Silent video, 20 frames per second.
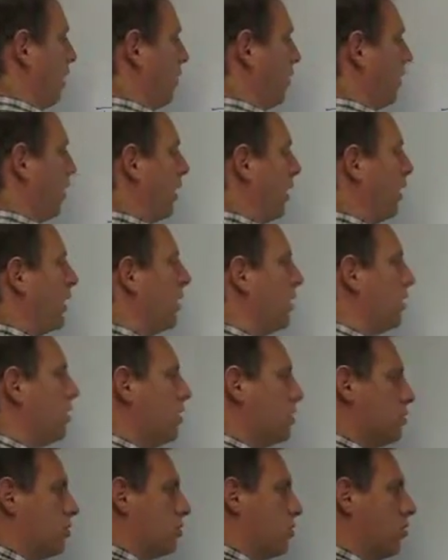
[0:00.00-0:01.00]
Okay,
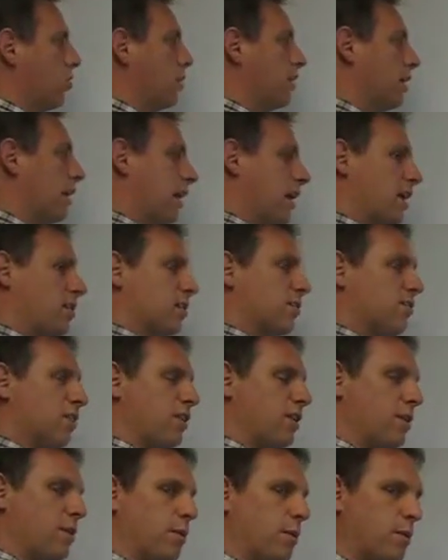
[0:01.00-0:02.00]
so in the case of
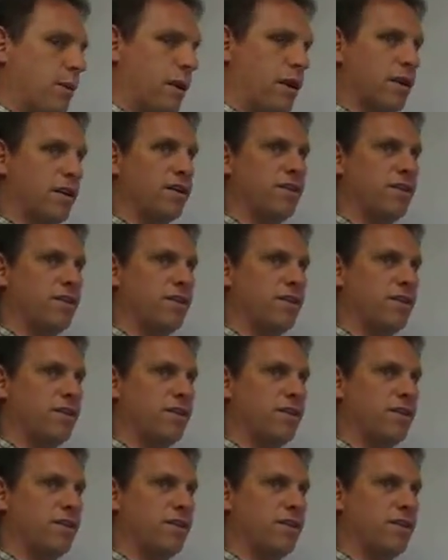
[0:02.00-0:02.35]
independent